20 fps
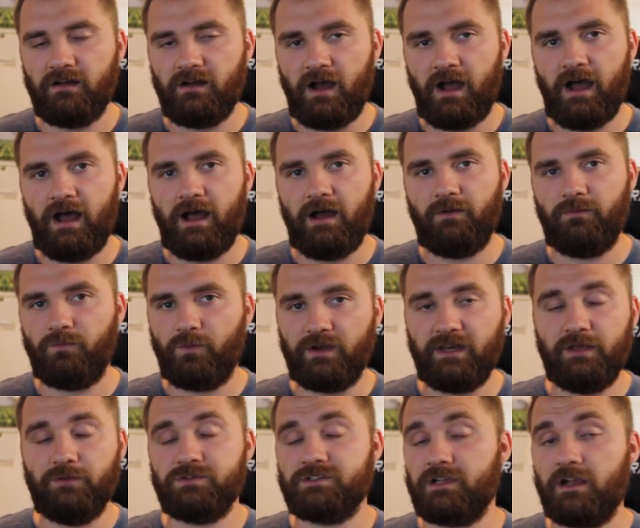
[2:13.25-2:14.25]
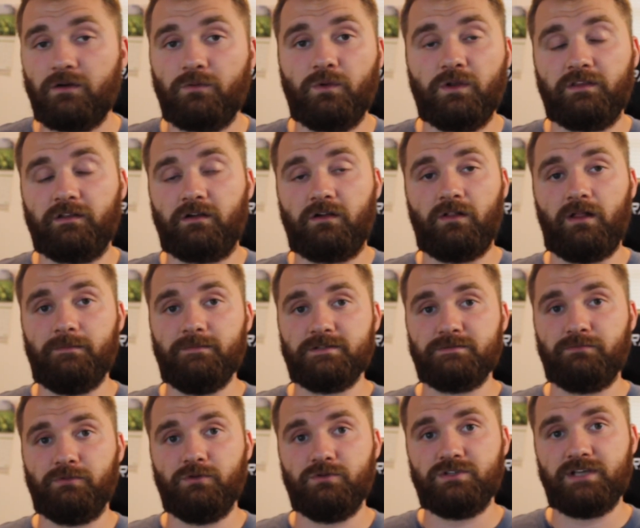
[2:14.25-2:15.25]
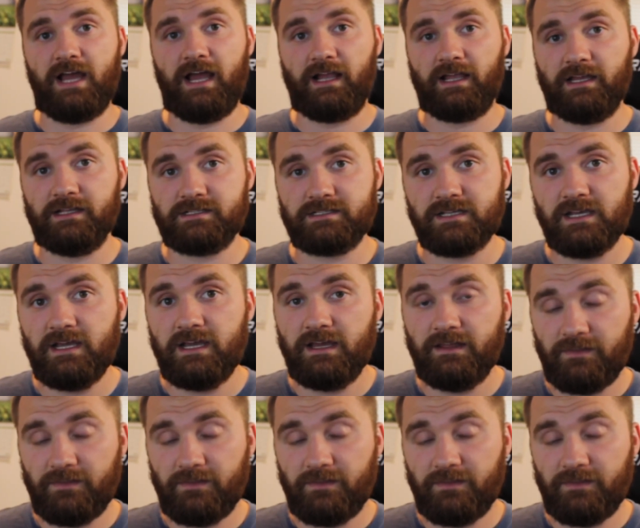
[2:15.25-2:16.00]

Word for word: uh, when he was there with the Columbus Blue Jackets,